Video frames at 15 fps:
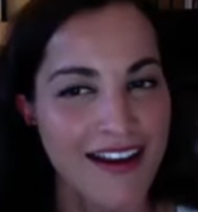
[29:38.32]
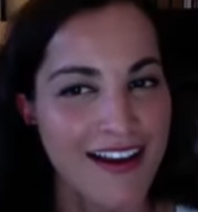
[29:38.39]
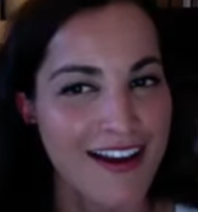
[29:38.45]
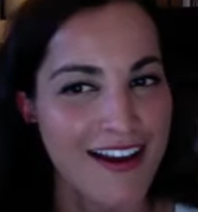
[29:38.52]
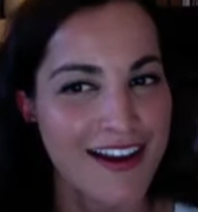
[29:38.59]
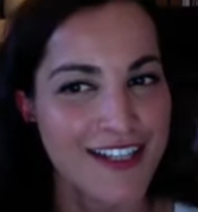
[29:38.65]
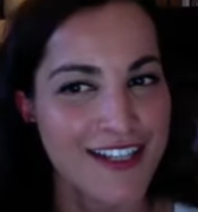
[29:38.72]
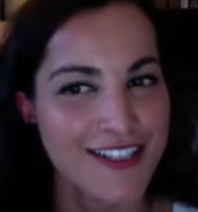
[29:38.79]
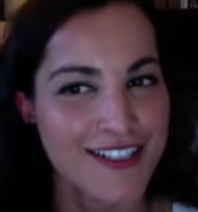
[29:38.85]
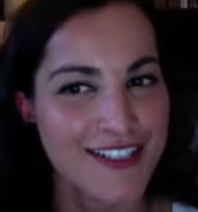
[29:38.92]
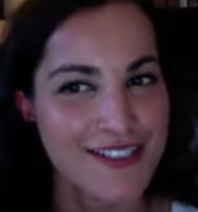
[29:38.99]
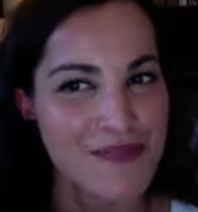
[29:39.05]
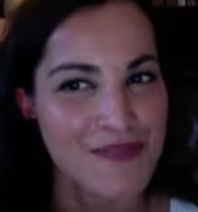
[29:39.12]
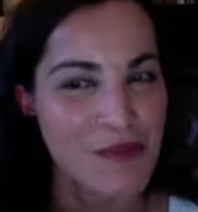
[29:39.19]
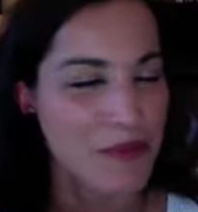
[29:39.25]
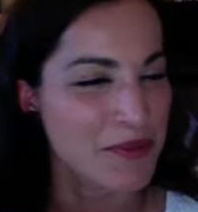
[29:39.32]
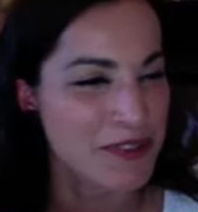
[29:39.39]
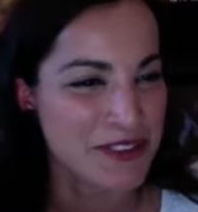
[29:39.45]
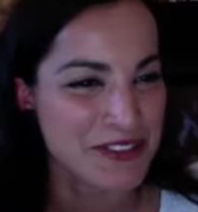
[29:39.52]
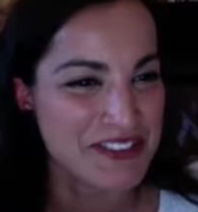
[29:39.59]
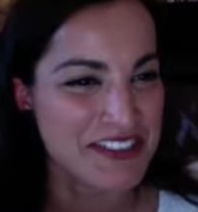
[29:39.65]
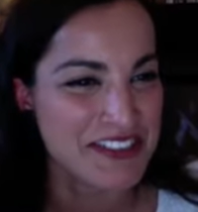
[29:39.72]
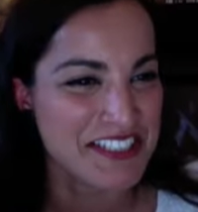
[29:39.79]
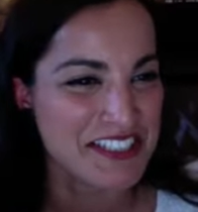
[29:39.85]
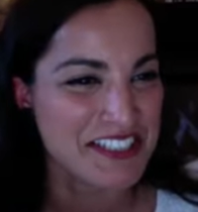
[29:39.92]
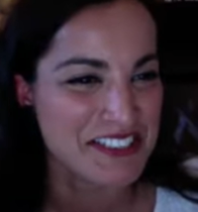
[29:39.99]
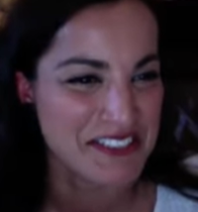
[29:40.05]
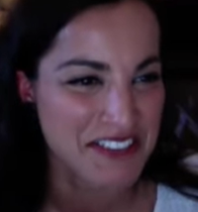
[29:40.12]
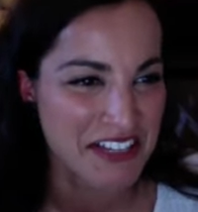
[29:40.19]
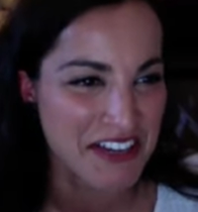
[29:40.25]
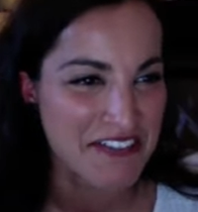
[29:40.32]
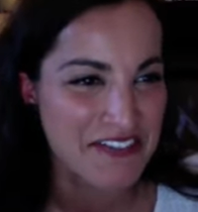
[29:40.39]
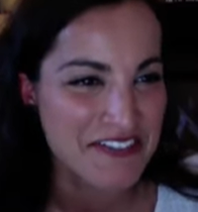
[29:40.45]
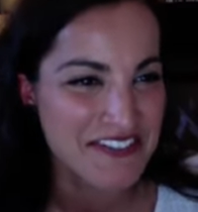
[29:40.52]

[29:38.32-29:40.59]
I probably don't do enough.